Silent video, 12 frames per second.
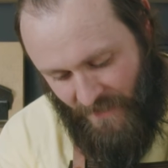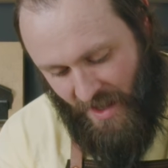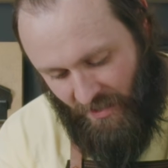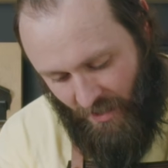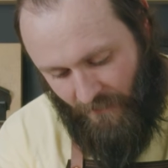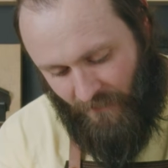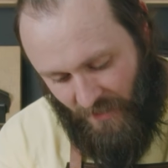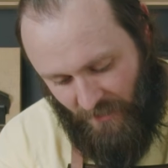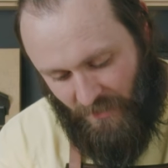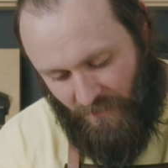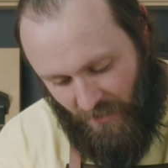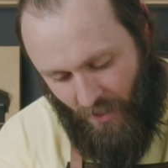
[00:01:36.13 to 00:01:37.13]
and I can
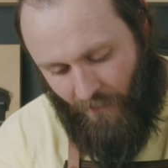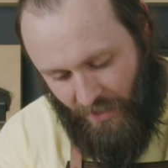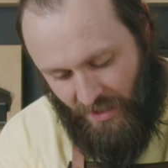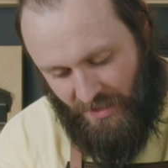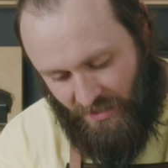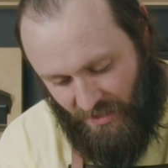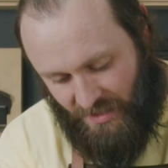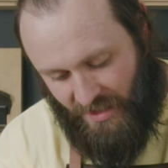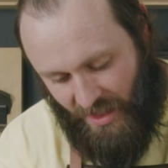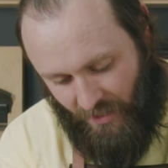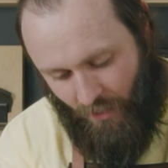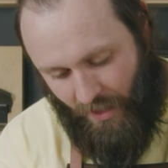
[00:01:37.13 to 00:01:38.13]
be confident that it's going to
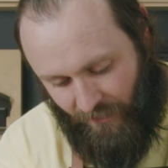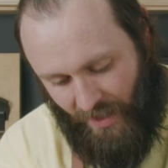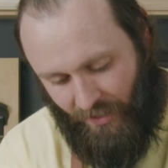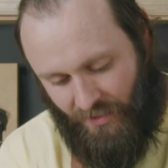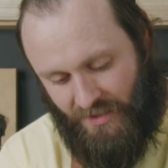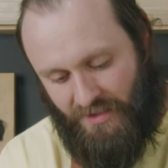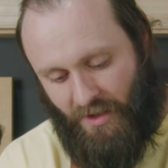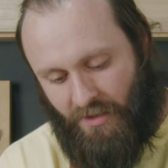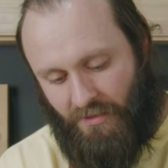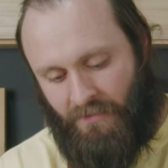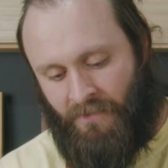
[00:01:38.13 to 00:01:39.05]
stay quite flat on the stone.